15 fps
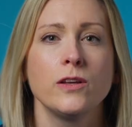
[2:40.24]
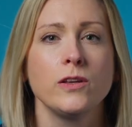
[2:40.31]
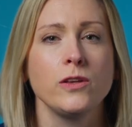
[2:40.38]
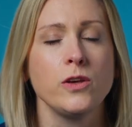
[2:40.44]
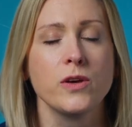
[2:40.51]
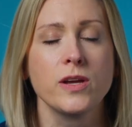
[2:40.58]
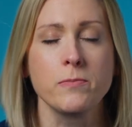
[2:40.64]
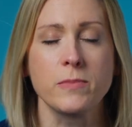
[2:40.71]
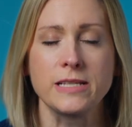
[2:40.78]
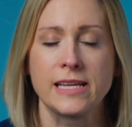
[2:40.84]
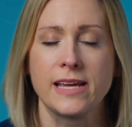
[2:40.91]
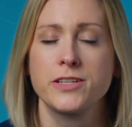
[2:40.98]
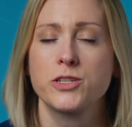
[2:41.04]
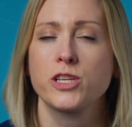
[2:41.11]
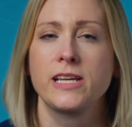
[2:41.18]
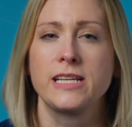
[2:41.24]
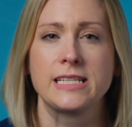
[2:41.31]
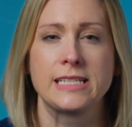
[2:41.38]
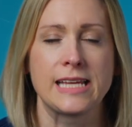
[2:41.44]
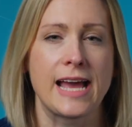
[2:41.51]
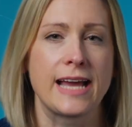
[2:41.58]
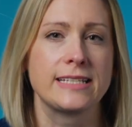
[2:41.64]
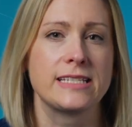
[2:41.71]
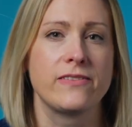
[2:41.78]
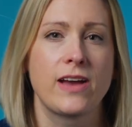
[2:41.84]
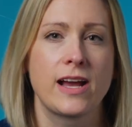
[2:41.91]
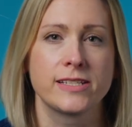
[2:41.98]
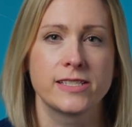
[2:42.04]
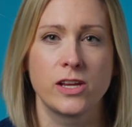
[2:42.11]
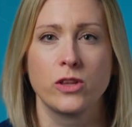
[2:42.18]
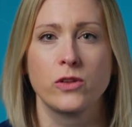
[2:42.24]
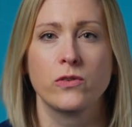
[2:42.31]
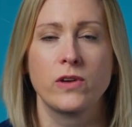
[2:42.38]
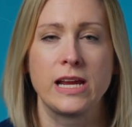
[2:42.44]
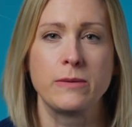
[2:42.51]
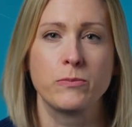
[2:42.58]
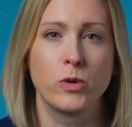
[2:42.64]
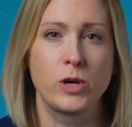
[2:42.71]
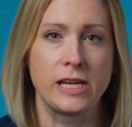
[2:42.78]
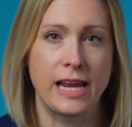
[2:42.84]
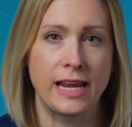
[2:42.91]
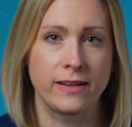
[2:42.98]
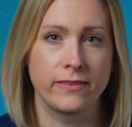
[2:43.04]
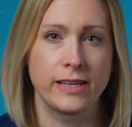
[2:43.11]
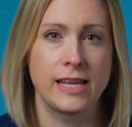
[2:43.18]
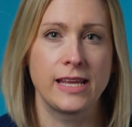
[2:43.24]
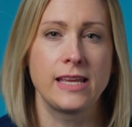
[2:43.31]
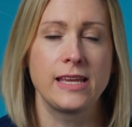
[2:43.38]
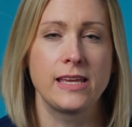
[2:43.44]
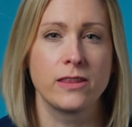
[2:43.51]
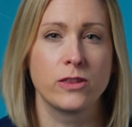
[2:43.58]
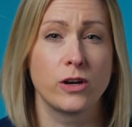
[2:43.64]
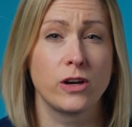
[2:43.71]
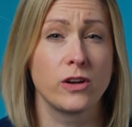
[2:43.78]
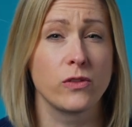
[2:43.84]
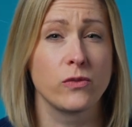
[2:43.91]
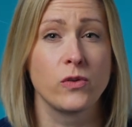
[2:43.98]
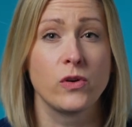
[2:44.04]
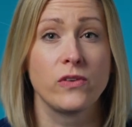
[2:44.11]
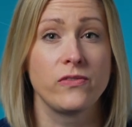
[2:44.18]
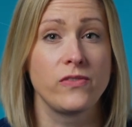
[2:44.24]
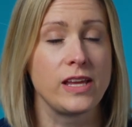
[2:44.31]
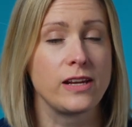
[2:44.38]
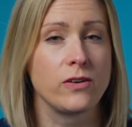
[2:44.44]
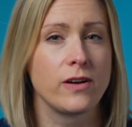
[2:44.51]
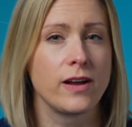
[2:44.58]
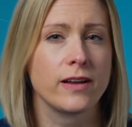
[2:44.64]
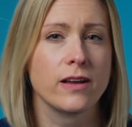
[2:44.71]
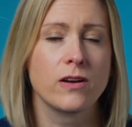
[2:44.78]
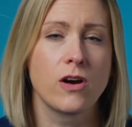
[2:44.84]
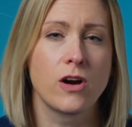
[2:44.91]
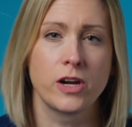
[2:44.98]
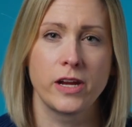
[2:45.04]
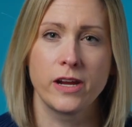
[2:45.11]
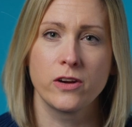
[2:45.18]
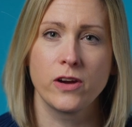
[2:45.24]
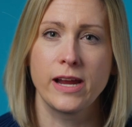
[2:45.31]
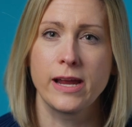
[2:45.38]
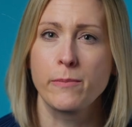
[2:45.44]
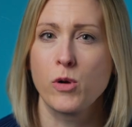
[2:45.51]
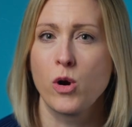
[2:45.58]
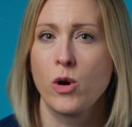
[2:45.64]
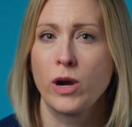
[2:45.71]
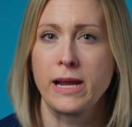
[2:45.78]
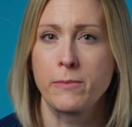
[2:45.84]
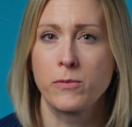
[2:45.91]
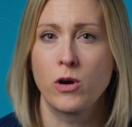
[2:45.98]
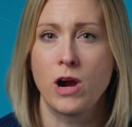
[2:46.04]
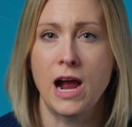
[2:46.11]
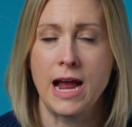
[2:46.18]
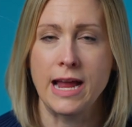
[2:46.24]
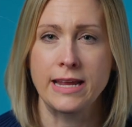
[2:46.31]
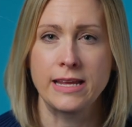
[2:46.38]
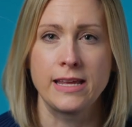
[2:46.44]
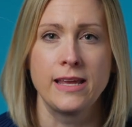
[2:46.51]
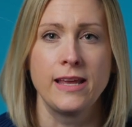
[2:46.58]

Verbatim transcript: You can potentially detect a vascular ring prenatally either through a fetal echocardiogram or MRI.